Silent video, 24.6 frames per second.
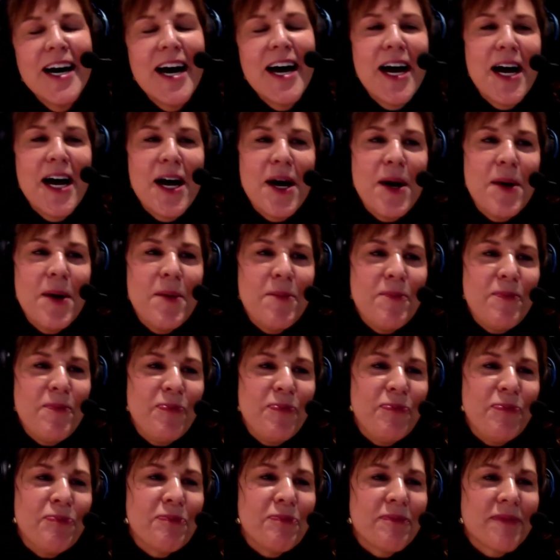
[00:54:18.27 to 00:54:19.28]

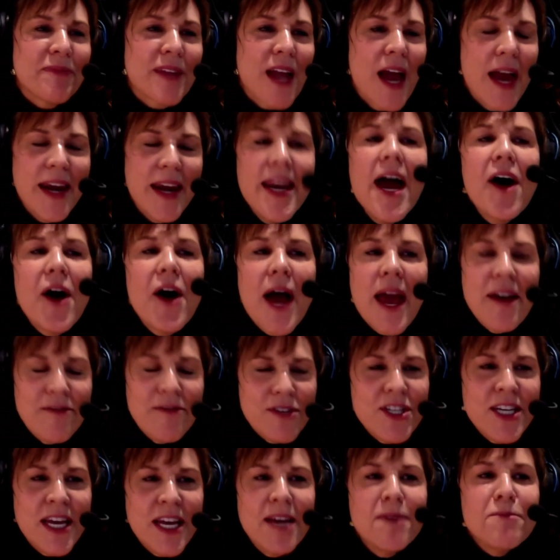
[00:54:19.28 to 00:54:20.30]
And now I
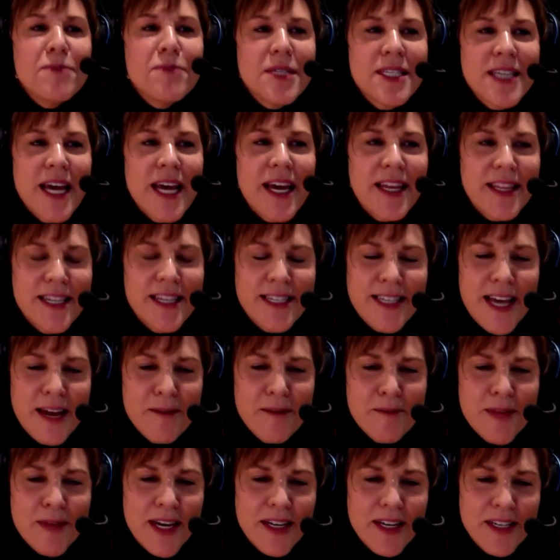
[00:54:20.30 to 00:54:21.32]
have Tim saying the
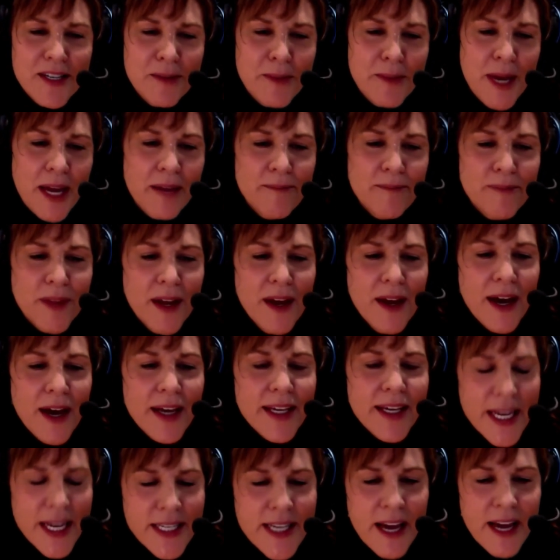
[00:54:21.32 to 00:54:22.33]
same thing to me.
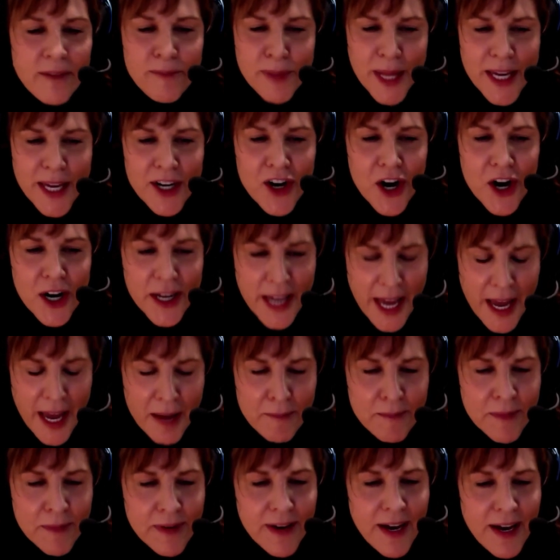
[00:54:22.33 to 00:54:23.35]
Yes, I played our
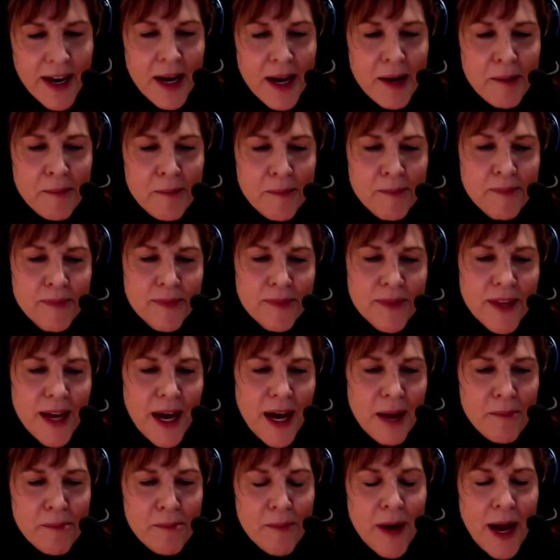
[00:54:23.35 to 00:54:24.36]
game.
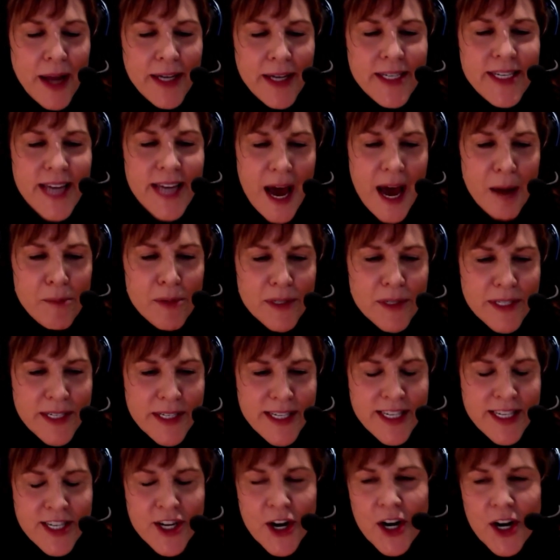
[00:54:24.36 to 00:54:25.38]
I dabbled
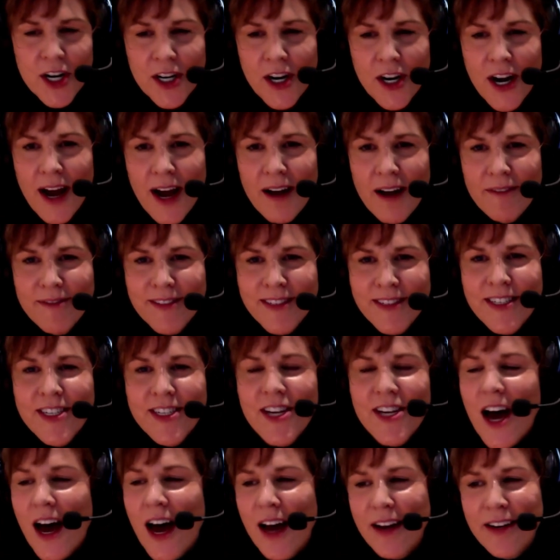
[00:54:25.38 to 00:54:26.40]
in StarCraft,
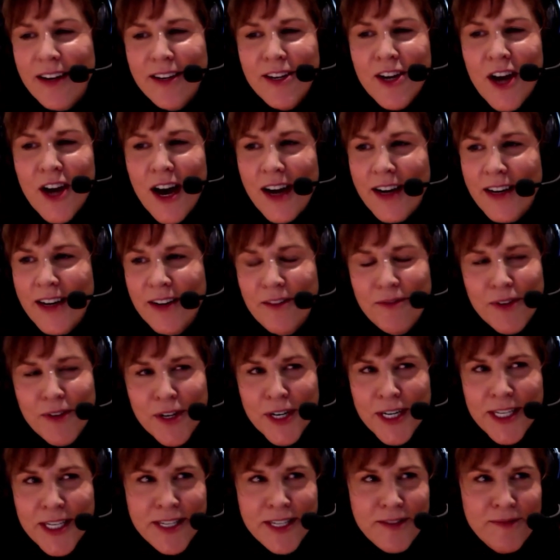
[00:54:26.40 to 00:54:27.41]
not in a
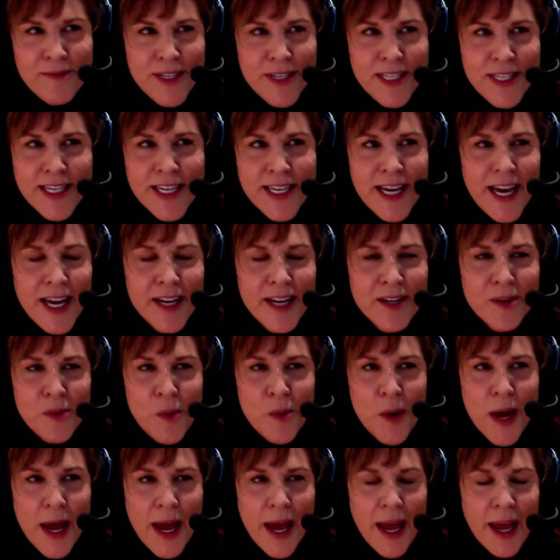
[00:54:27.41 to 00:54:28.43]
very sophisticated
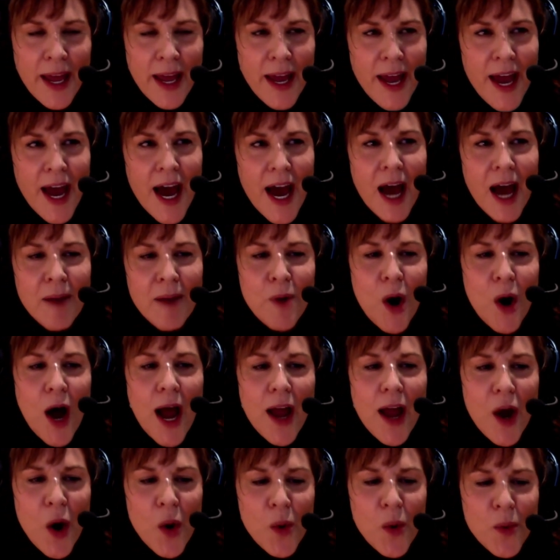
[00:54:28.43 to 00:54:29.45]
way.
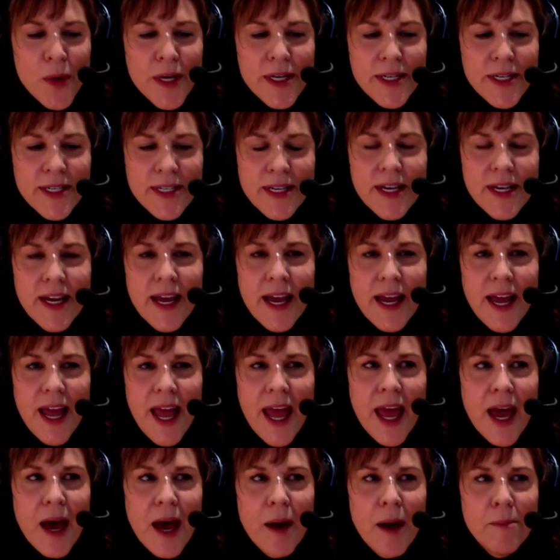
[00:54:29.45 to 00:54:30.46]
I always
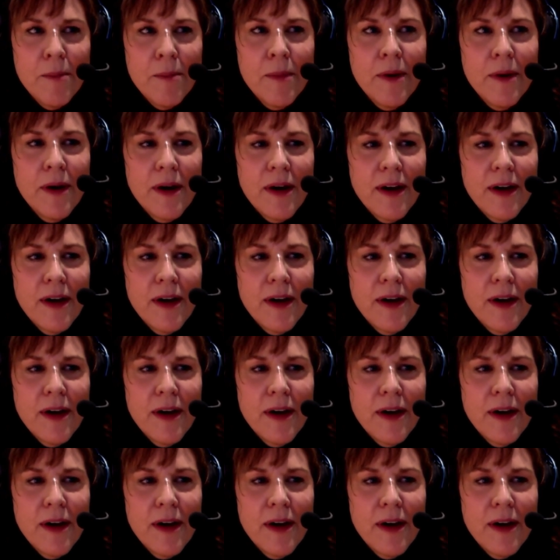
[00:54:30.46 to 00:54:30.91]
am